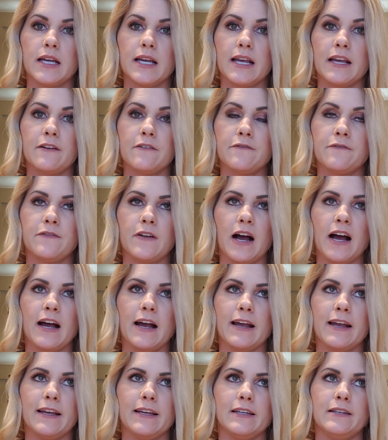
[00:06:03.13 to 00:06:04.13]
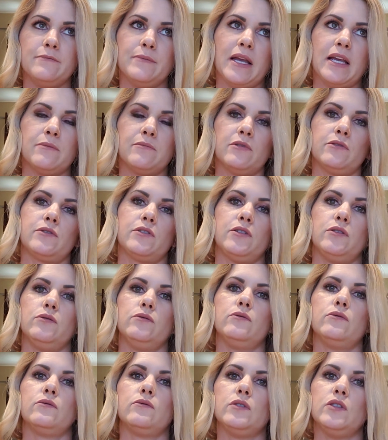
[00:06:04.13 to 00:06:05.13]
If I am able
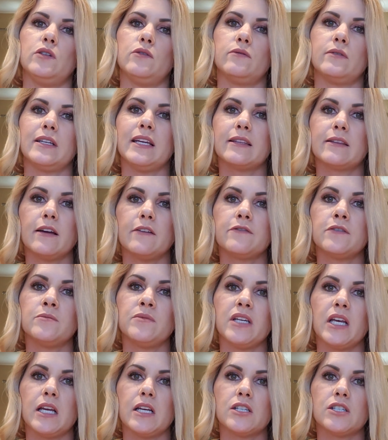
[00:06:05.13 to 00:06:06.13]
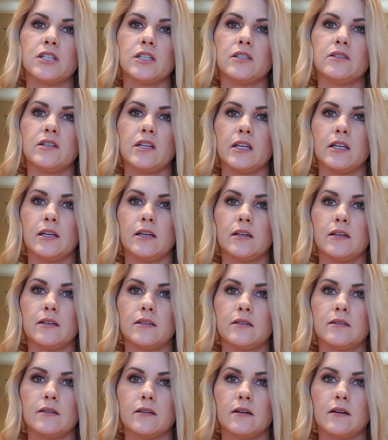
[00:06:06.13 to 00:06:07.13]
to, you know, get that from the agent,
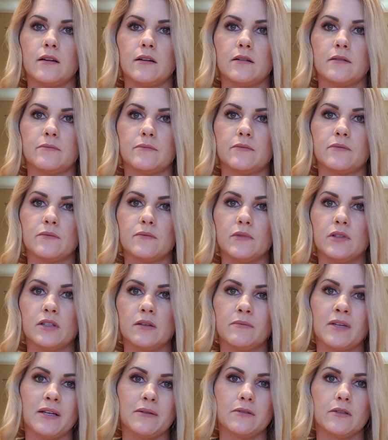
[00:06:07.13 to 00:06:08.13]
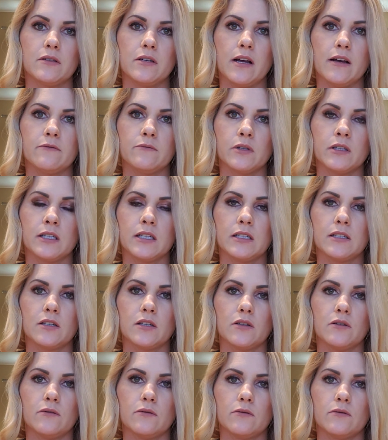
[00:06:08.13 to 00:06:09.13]
and sometimes they're not willing
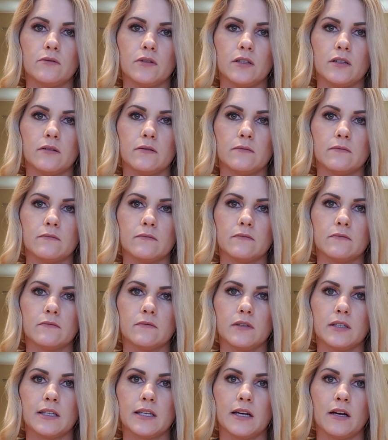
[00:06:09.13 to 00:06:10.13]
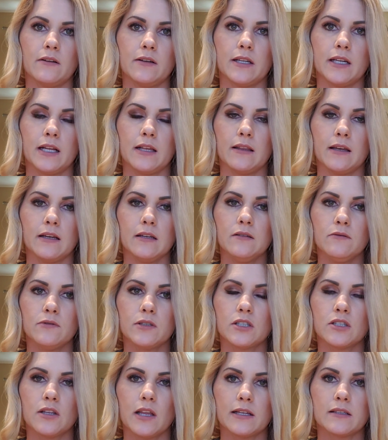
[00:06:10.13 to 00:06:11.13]
to, you know, tell anything,
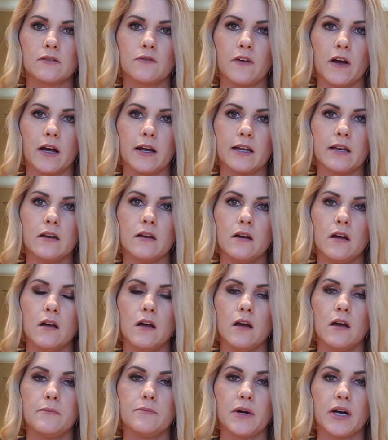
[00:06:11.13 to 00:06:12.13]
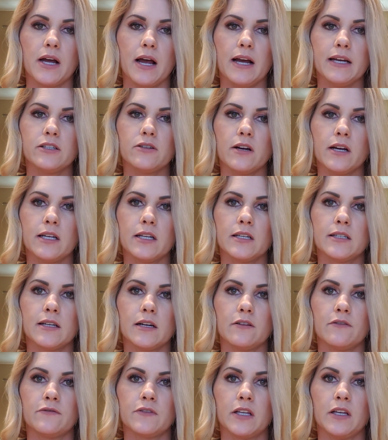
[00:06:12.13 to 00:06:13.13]
which that's fine. But I try to
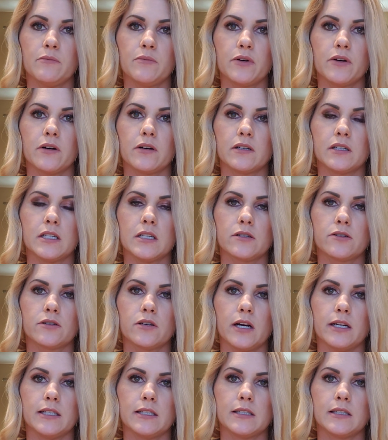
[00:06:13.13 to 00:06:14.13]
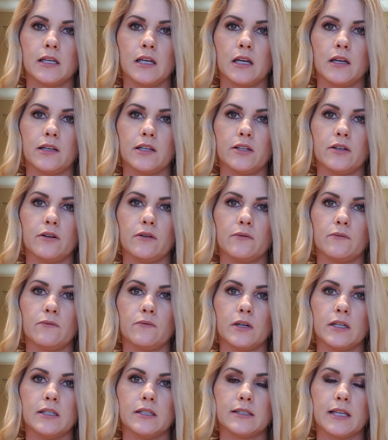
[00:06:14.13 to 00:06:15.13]
delve deeper and try to see, you know,
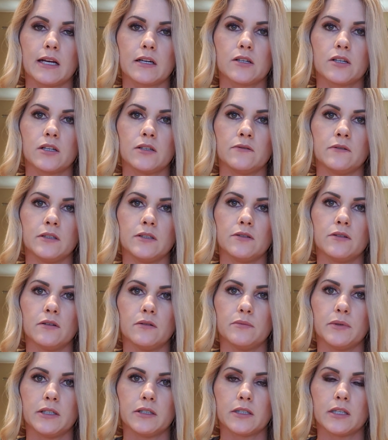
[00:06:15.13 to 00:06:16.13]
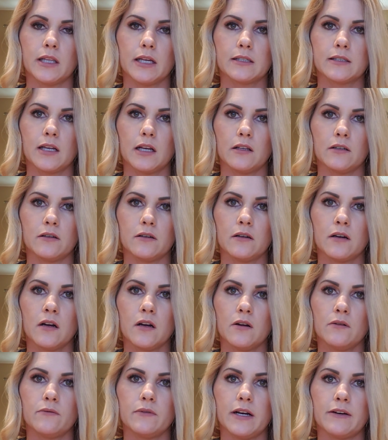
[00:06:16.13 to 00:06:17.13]
what is actually going to appeal to that seller
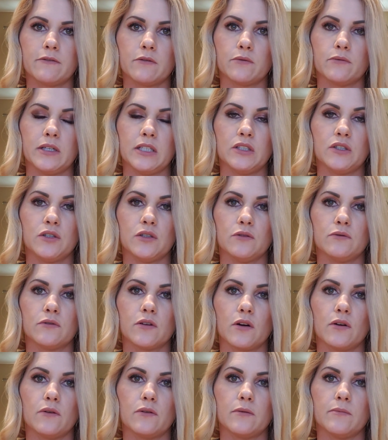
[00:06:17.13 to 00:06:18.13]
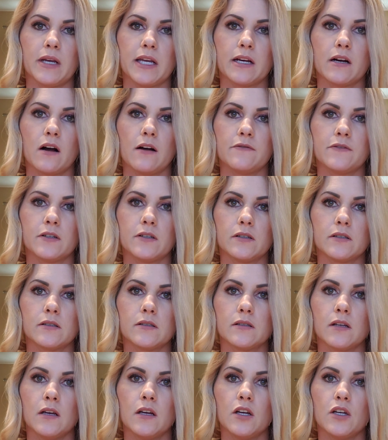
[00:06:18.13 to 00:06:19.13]
whenever we do go to make
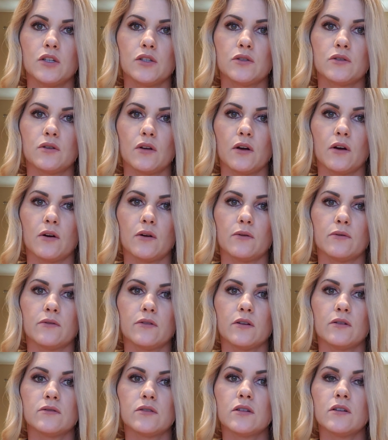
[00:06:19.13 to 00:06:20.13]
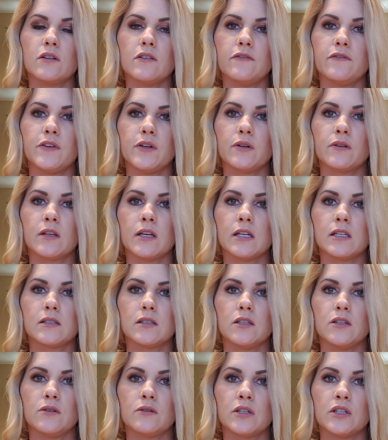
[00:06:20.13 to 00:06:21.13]
offers. So those are a few things
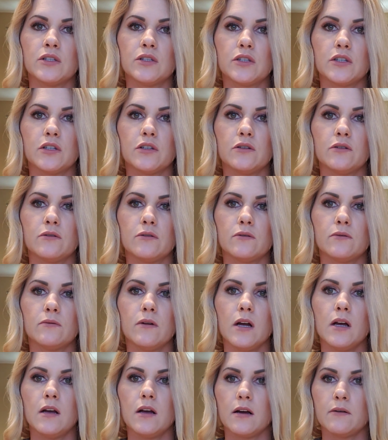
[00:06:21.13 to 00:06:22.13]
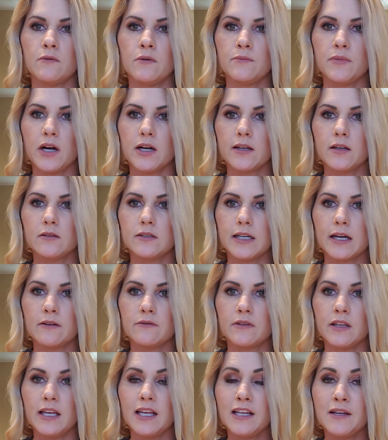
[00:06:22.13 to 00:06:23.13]
that you can do. I won't bog you
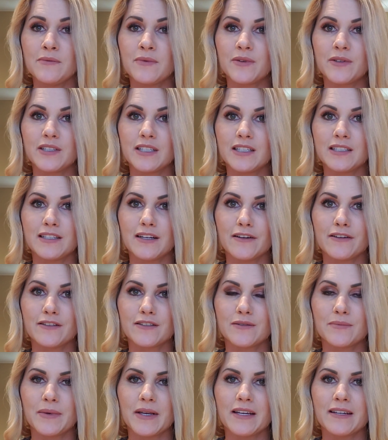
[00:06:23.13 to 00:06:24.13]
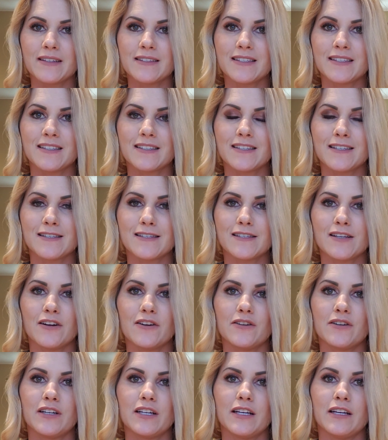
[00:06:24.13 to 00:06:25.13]
down with any more details because this is
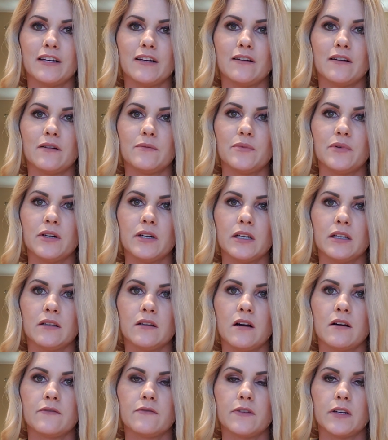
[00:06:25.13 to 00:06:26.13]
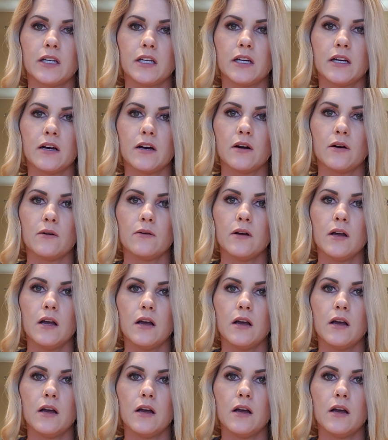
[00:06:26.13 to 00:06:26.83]
already a pretty long video.